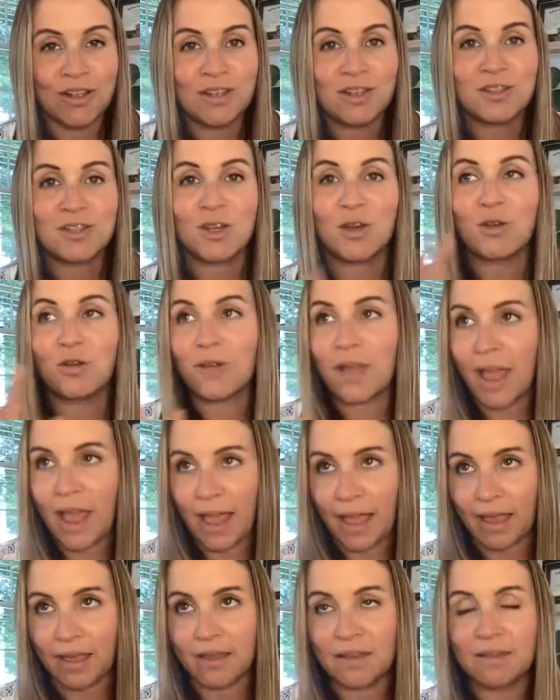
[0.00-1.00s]
So,
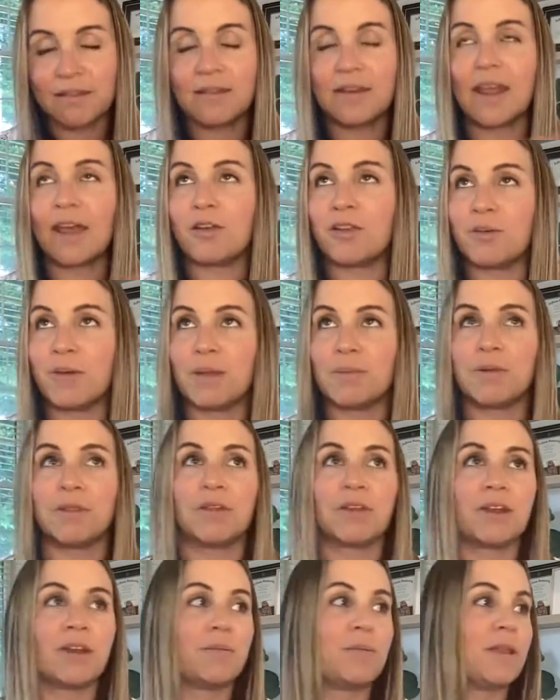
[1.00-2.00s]
okay, now you might be
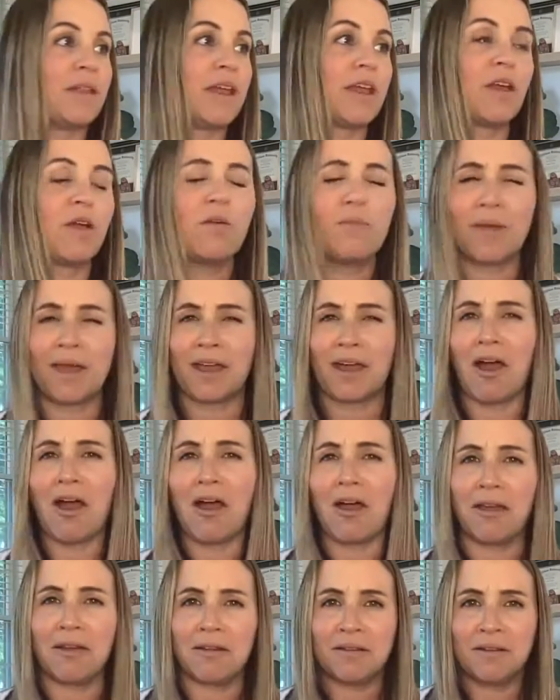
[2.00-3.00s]
looking at me like, oh my
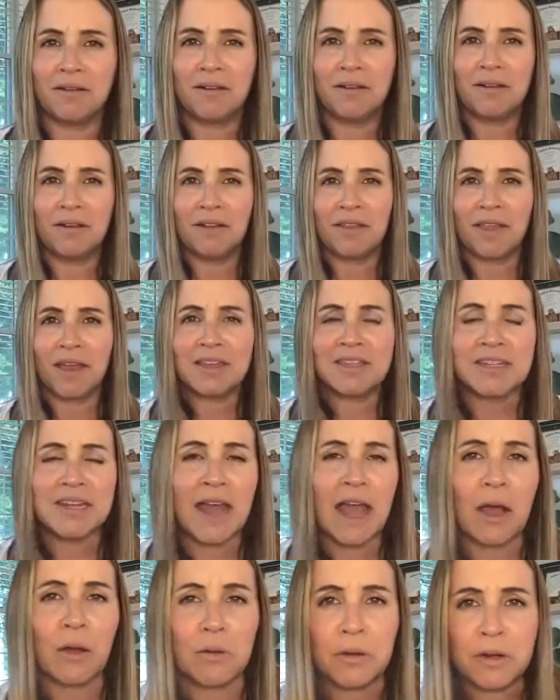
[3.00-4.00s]
God, that's an
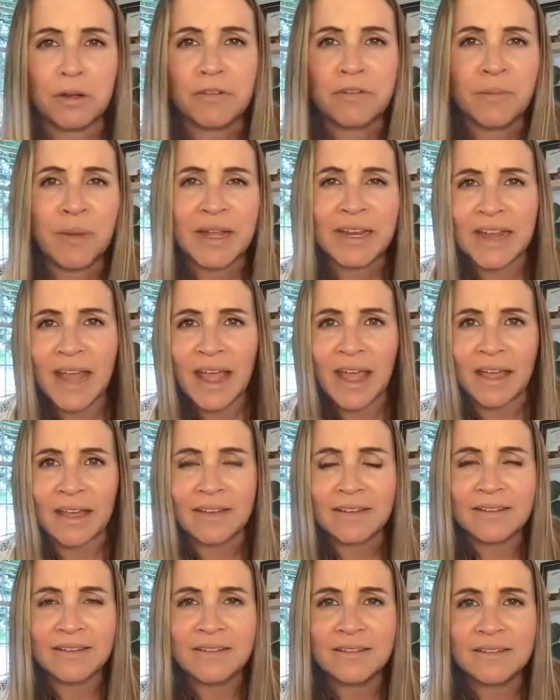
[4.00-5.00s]
hour of my day.